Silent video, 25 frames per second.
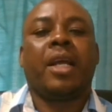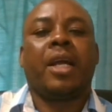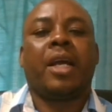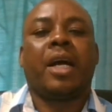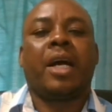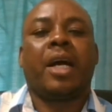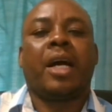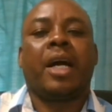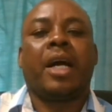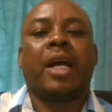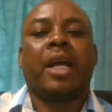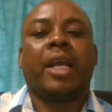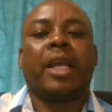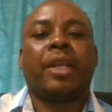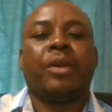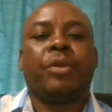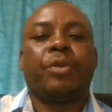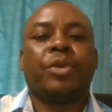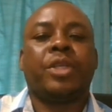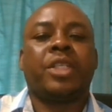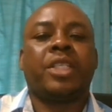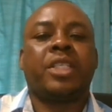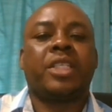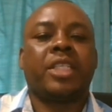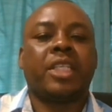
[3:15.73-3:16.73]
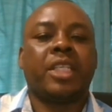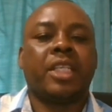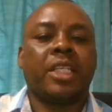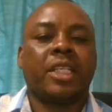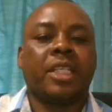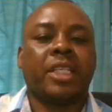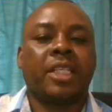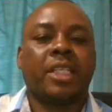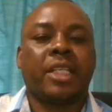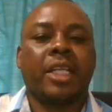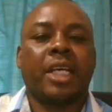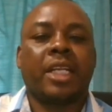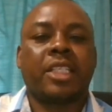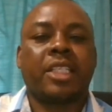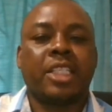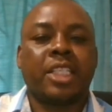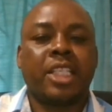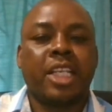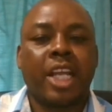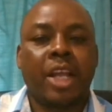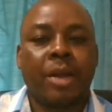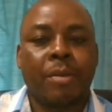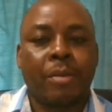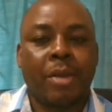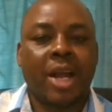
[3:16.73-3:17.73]
And we see that in
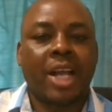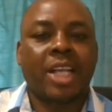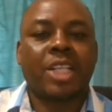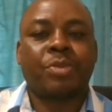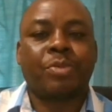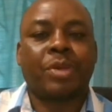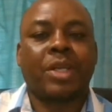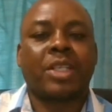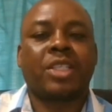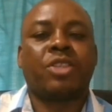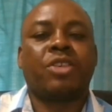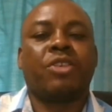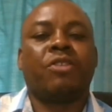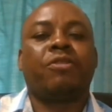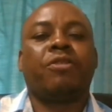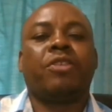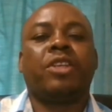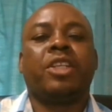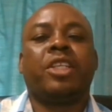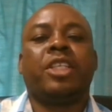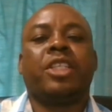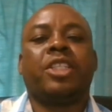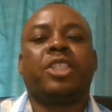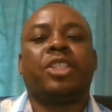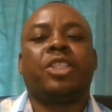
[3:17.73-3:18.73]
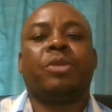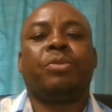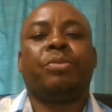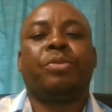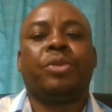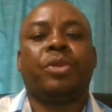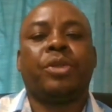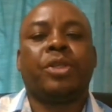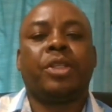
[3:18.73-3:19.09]
Nehemiah's pattern of leadership,